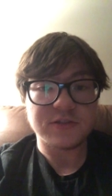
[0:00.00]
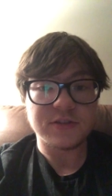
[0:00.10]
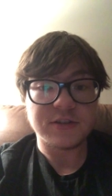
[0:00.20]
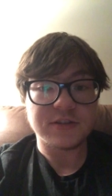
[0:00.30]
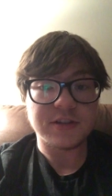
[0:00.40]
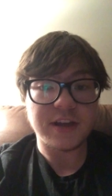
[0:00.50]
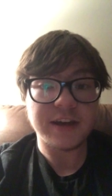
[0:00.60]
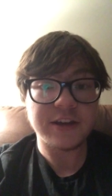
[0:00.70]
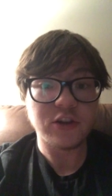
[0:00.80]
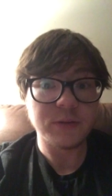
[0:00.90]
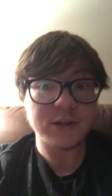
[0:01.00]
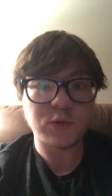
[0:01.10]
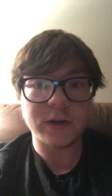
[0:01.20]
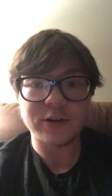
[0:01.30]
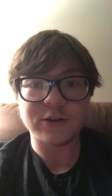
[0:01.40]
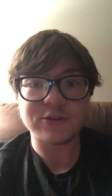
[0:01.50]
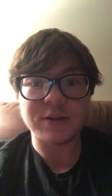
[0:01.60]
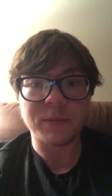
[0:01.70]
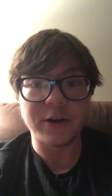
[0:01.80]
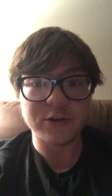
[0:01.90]
T today it'll be Twitter.
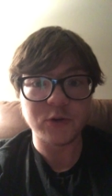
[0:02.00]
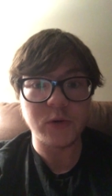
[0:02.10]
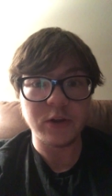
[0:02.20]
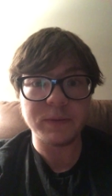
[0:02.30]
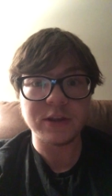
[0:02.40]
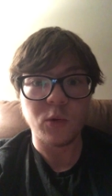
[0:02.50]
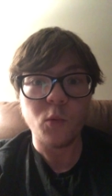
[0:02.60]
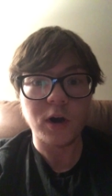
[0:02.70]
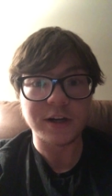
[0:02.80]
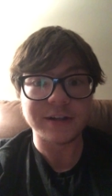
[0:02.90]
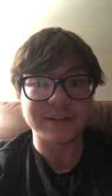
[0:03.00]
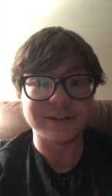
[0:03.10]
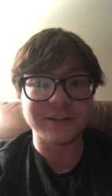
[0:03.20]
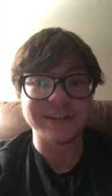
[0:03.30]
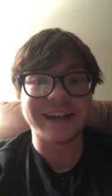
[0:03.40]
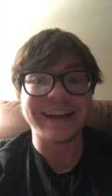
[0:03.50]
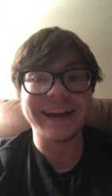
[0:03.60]
Tomorrow it'll be the world.